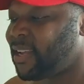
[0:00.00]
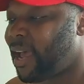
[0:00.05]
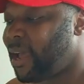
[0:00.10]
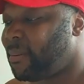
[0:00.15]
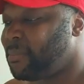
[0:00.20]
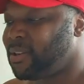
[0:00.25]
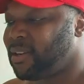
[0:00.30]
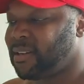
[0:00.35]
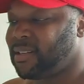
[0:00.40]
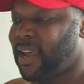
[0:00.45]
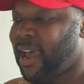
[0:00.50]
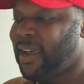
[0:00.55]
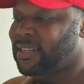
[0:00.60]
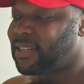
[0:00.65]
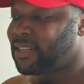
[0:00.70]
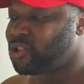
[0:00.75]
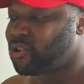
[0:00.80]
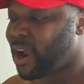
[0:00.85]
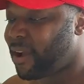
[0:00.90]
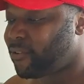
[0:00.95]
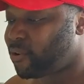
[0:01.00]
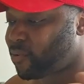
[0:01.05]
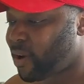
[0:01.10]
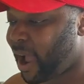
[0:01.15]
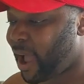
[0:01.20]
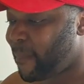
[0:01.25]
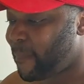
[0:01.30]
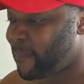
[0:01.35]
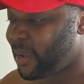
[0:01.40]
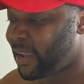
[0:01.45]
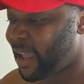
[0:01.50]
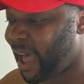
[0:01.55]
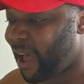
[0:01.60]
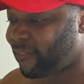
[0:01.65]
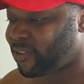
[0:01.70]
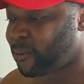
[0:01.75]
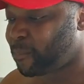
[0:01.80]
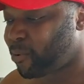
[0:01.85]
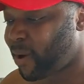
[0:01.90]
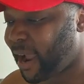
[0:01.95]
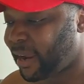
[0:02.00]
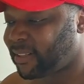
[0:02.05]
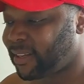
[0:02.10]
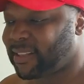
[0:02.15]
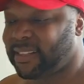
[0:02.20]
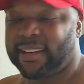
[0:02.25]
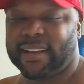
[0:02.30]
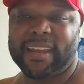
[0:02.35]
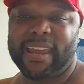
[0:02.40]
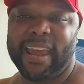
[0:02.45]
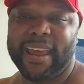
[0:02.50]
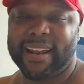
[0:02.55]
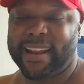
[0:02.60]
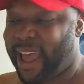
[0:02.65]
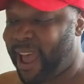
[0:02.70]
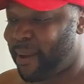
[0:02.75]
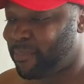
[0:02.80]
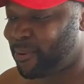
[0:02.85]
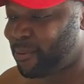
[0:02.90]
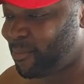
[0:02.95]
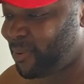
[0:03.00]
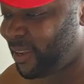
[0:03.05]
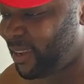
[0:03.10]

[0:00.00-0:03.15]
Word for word: Taxi driver robbed me after practically kidnapping